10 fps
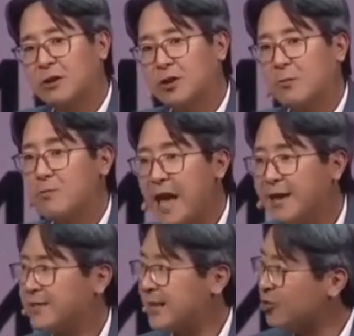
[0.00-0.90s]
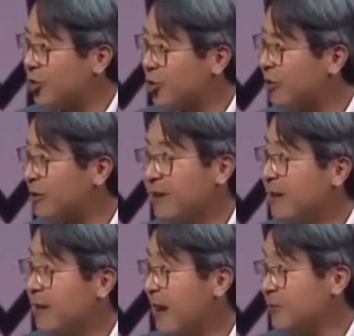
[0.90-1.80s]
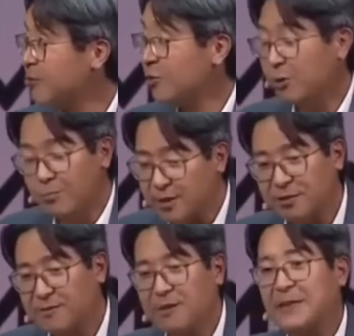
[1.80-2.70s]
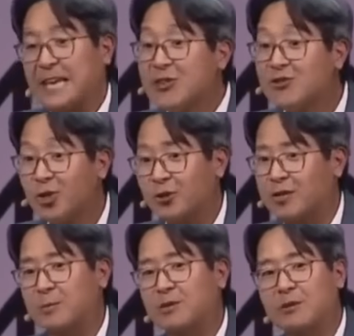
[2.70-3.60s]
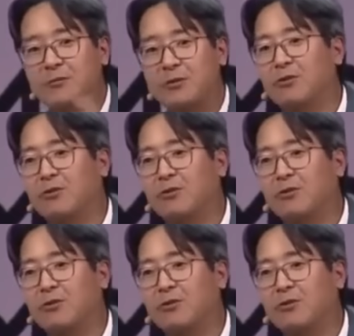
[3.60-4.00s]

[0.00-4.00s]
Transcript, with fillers: you know banks internally, have to do a bunch of stuff internally, especially for your